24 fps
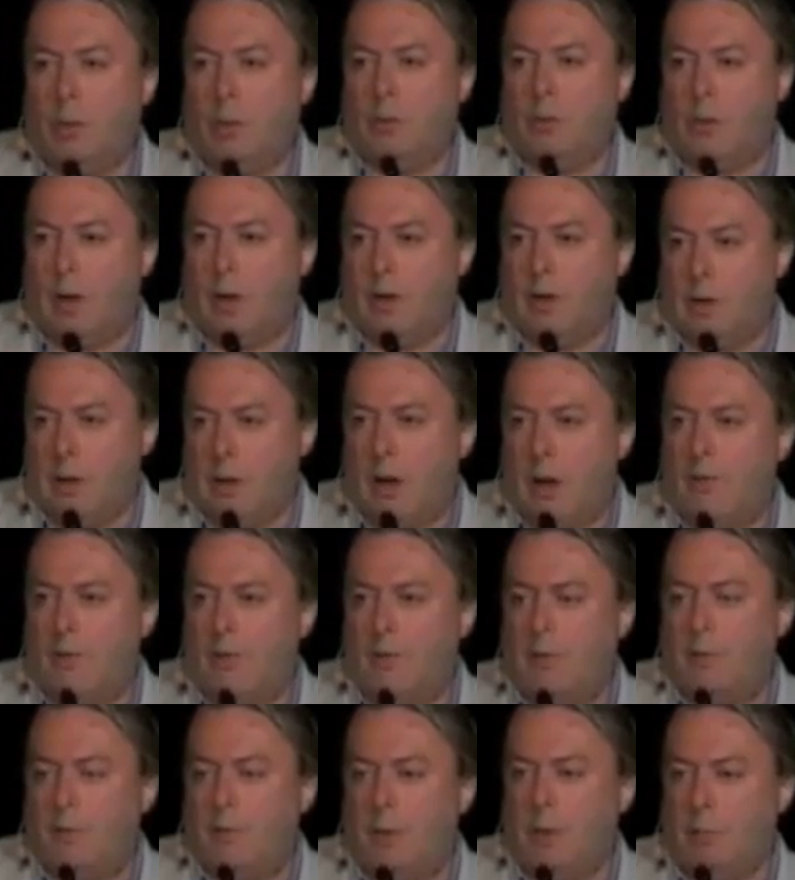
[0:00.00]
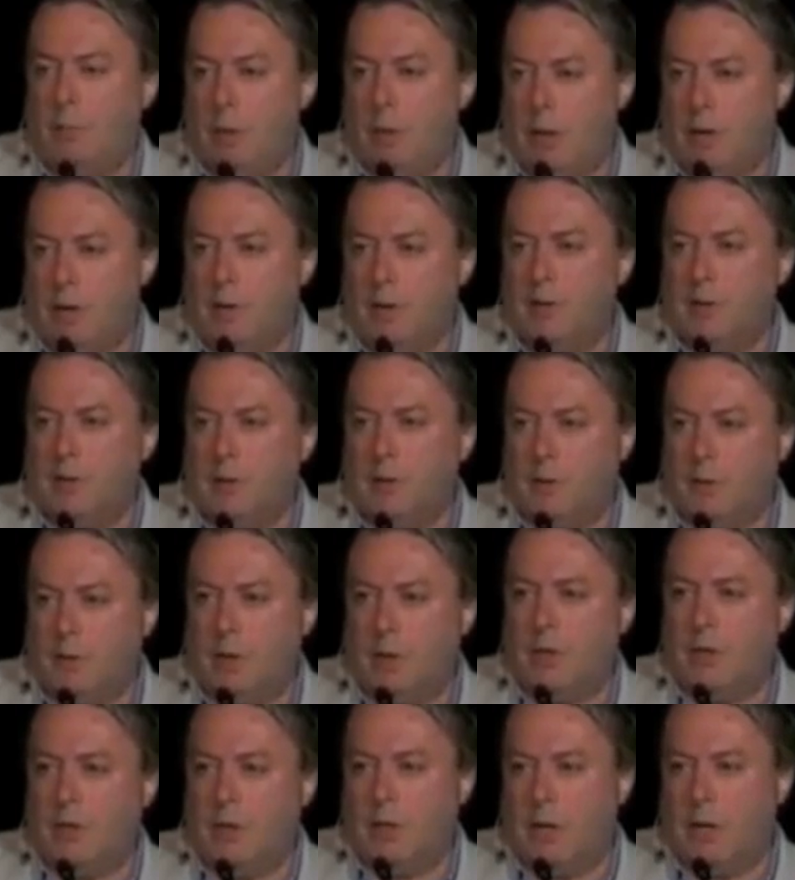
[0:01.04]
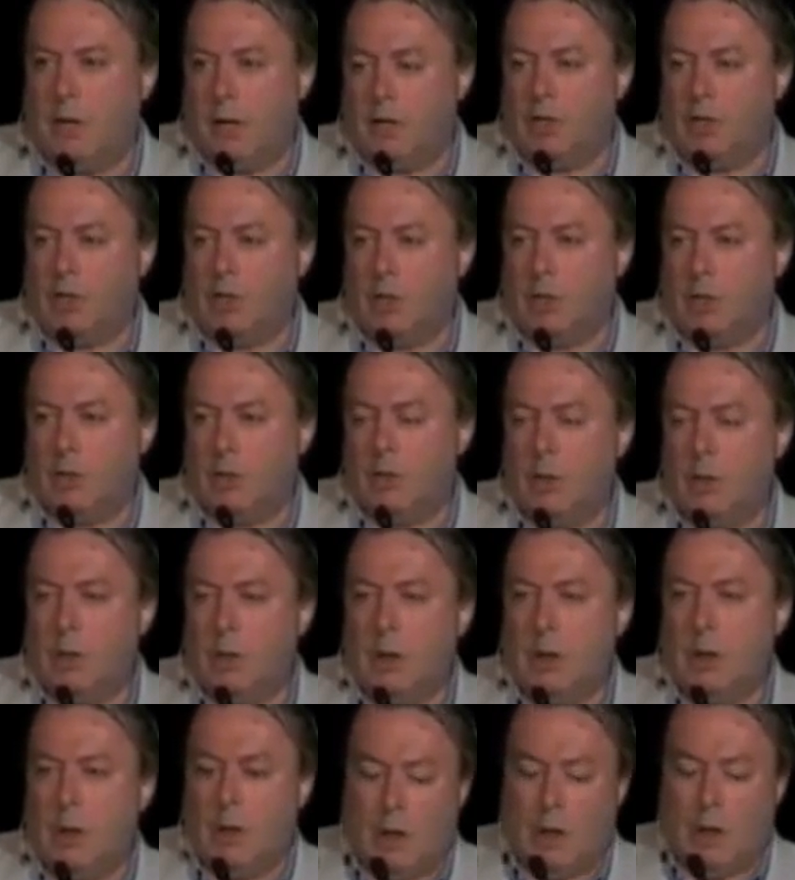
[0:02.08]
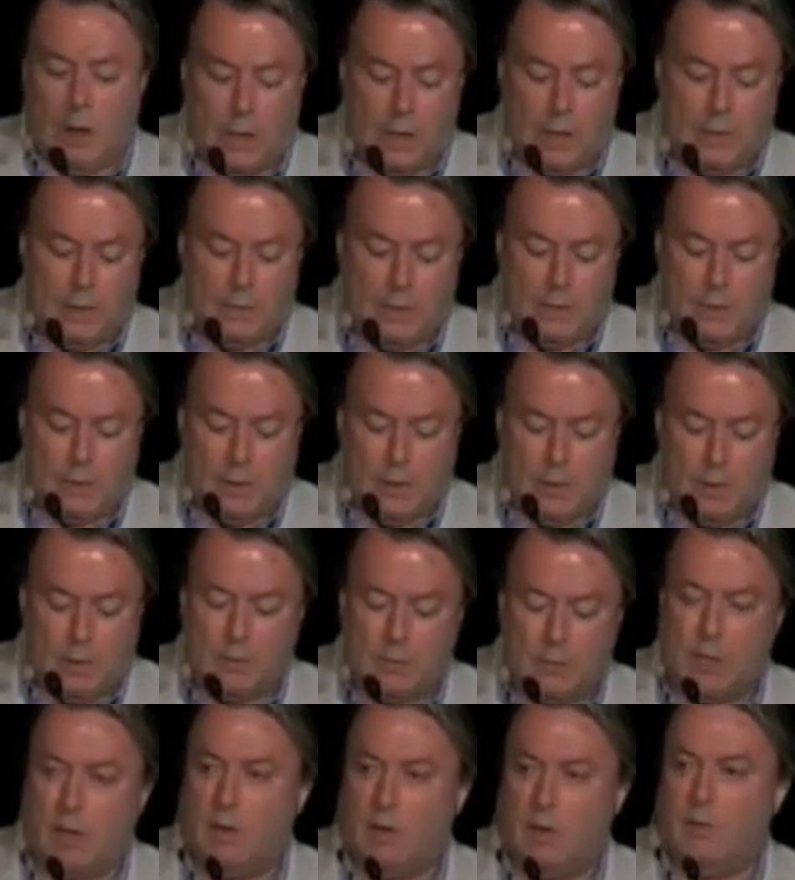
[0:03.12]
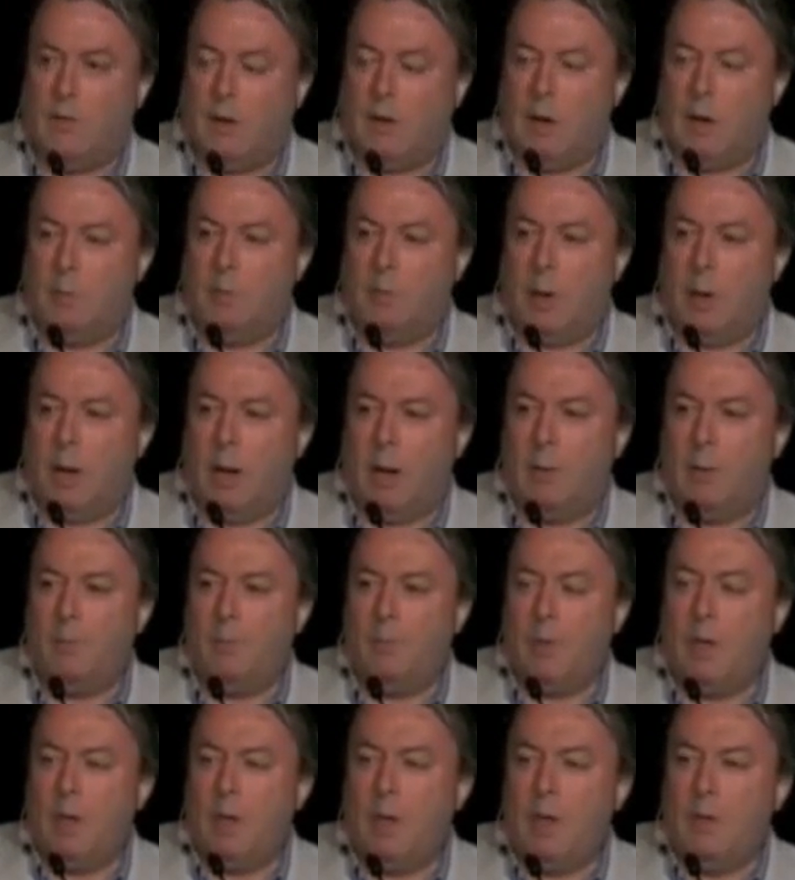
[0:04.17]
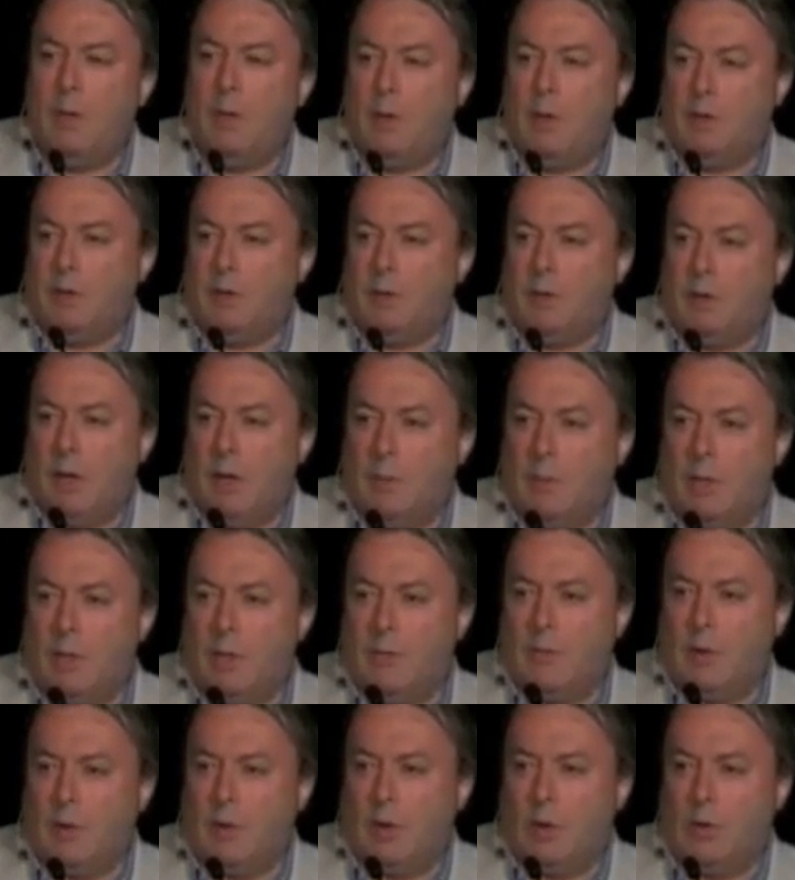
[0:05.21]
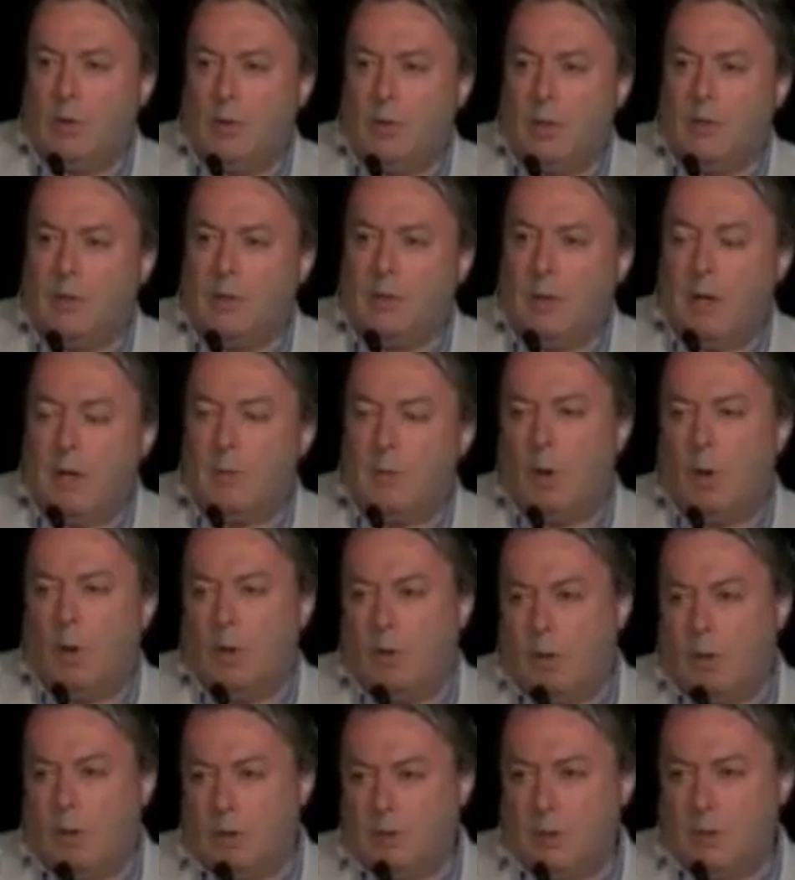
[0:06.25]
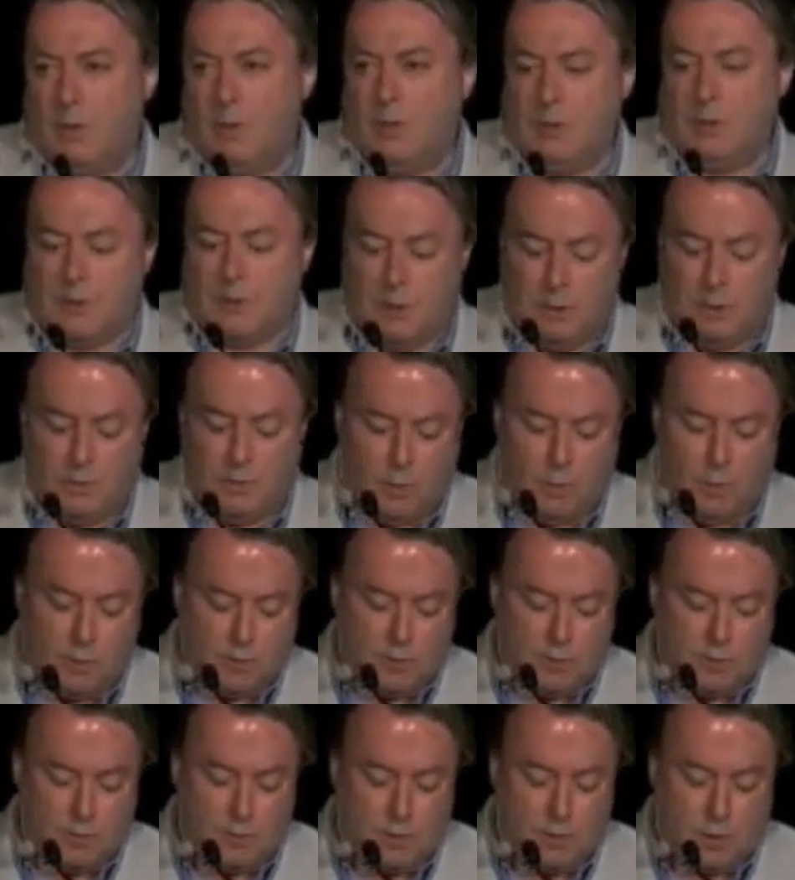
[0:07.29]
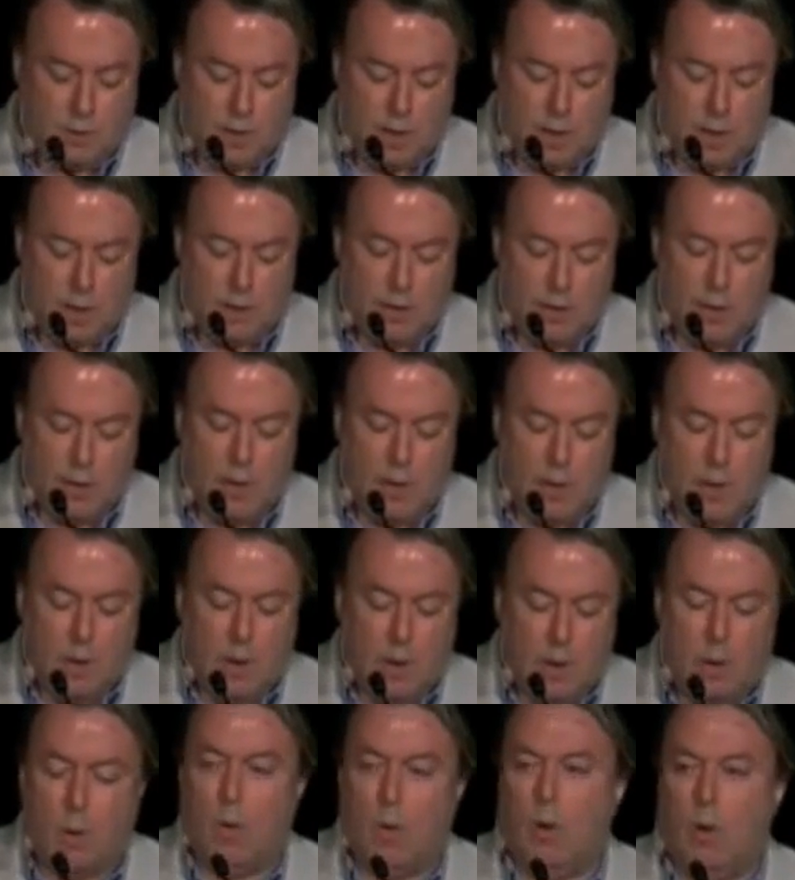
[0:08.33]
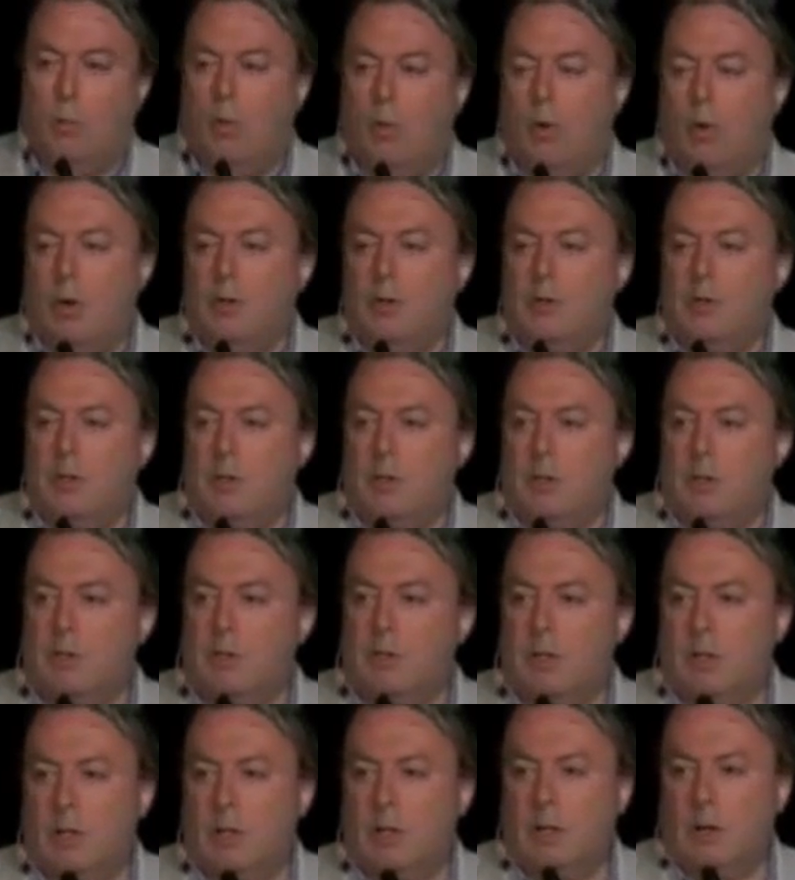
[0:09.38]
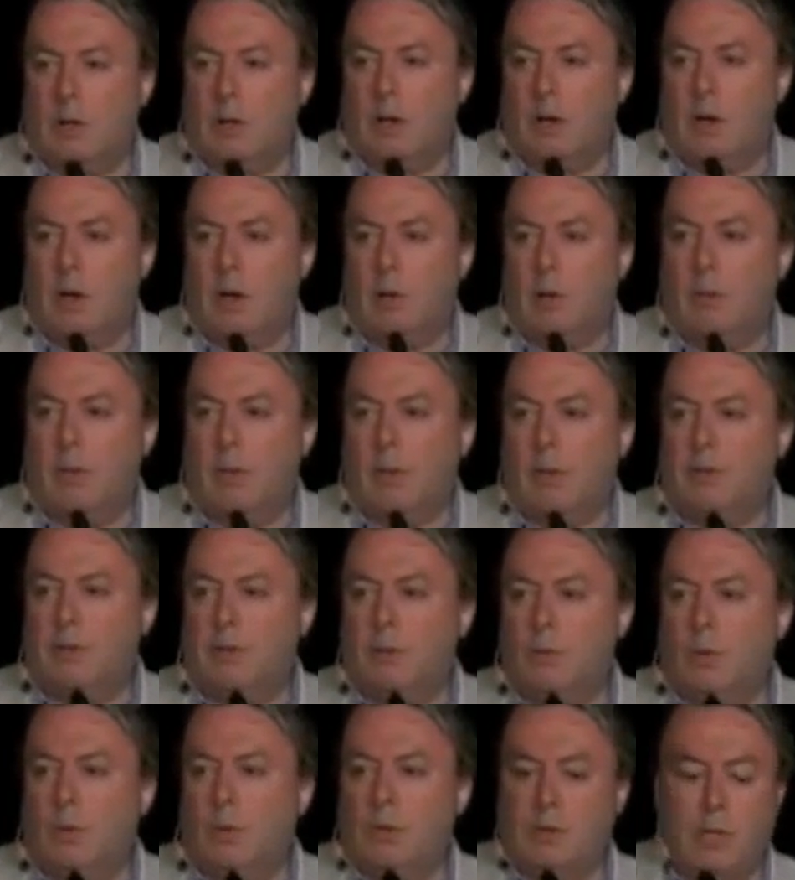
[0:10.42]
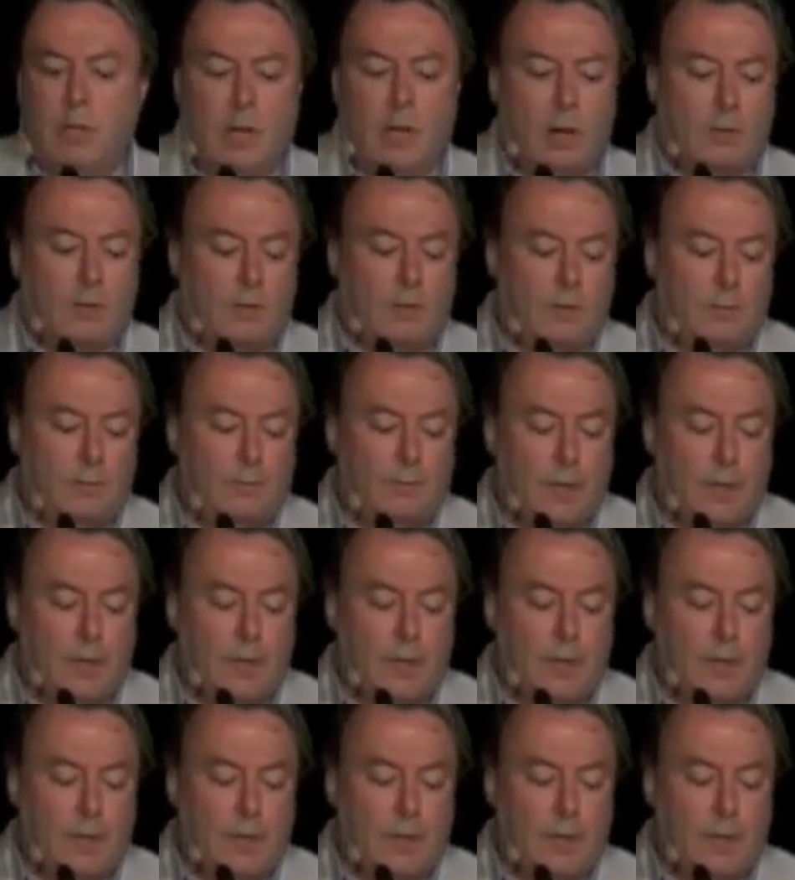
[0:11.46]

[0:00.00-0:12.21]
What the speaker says: People have had enough of being menaced and threatened and lectured and terrified by those who claim to have God on their side, whether it's obviously the forces of jihad or more insidiously and nearer home, those who want to have